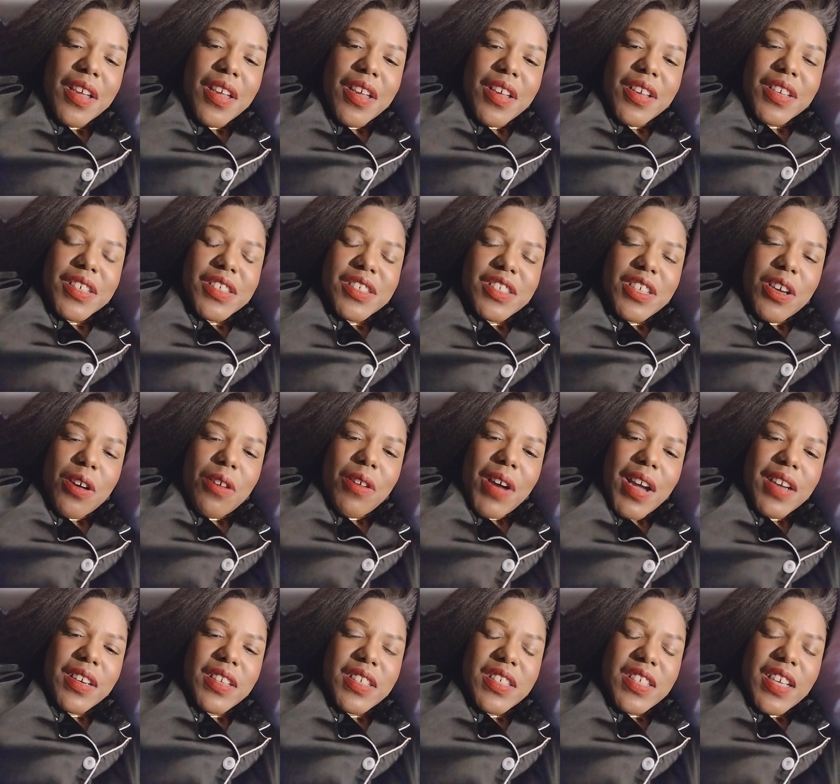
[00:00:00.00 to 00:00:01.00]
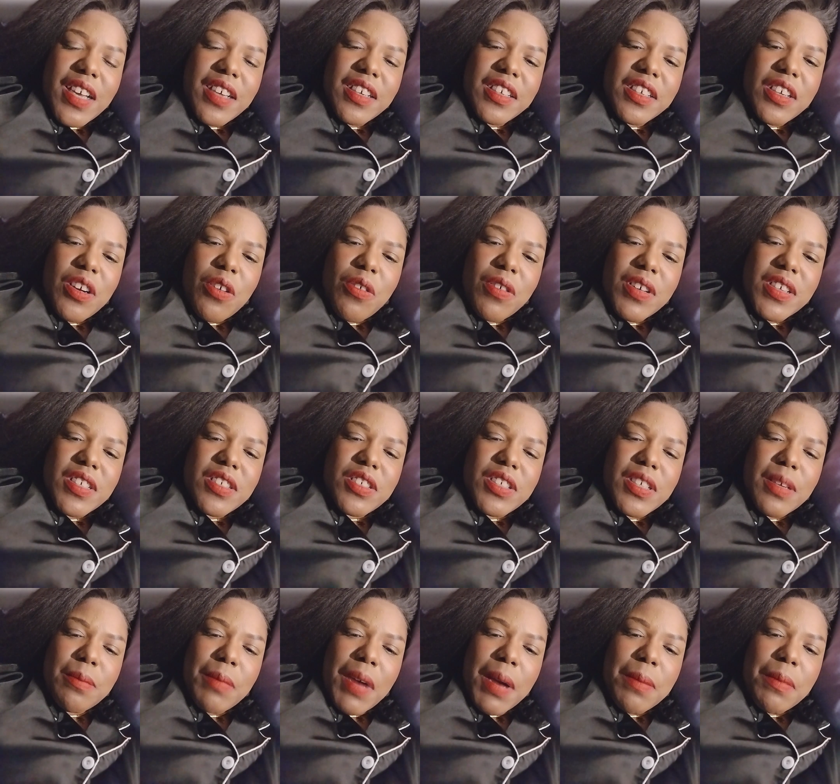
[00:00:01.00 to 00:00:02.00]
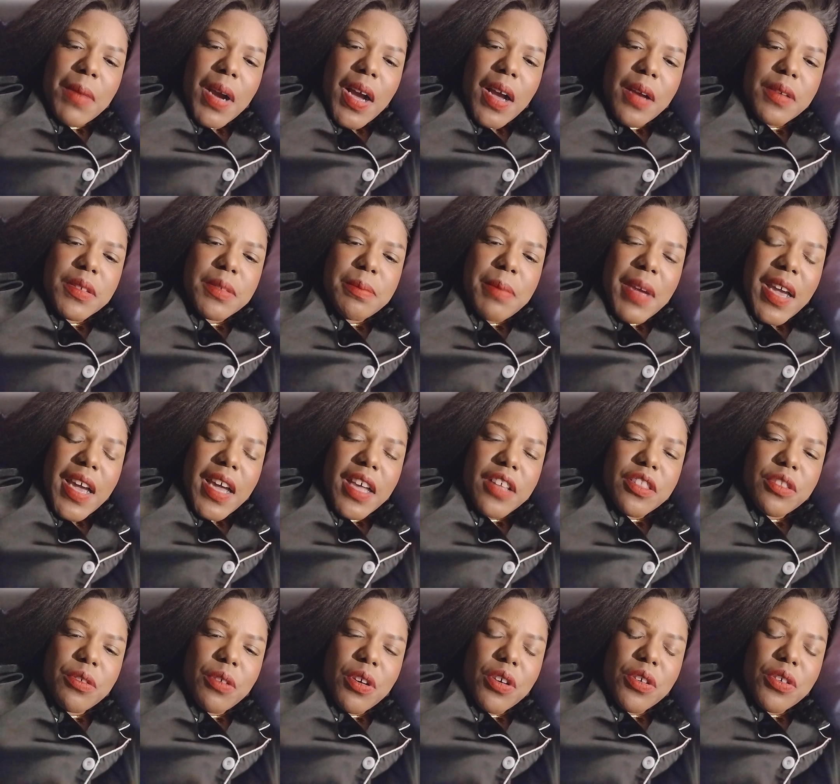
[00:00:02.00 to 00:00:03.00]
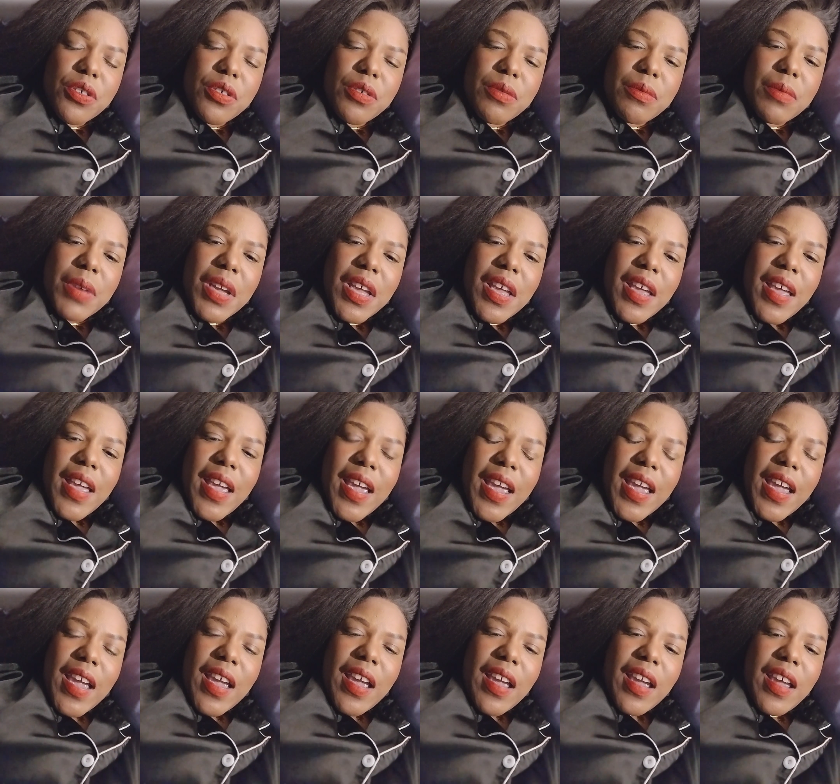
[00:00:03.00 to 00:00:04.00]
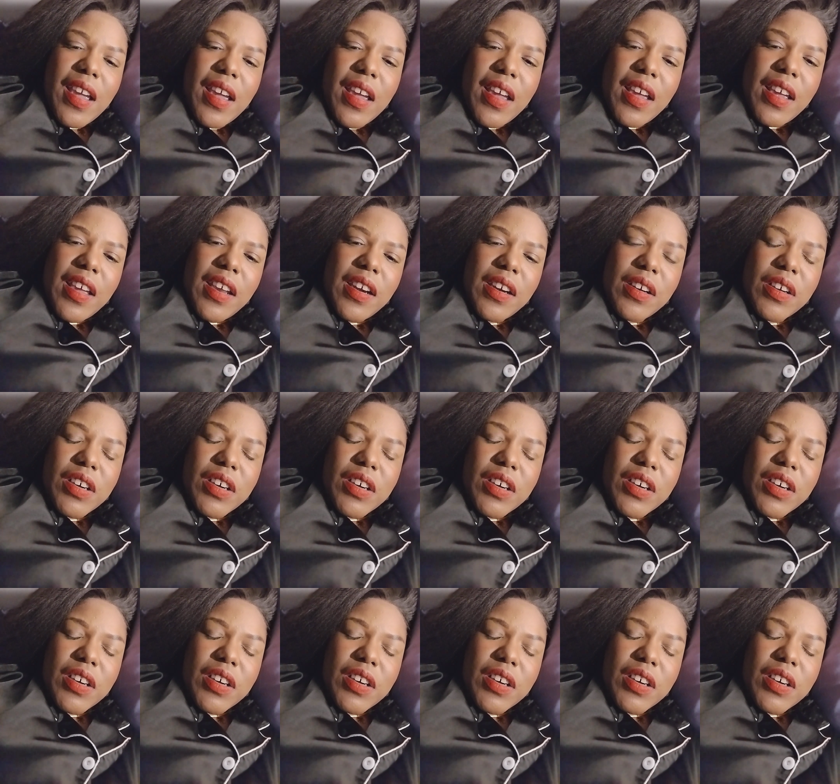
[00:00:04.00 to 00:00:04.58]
So I decided to go into my mom's bathroom, and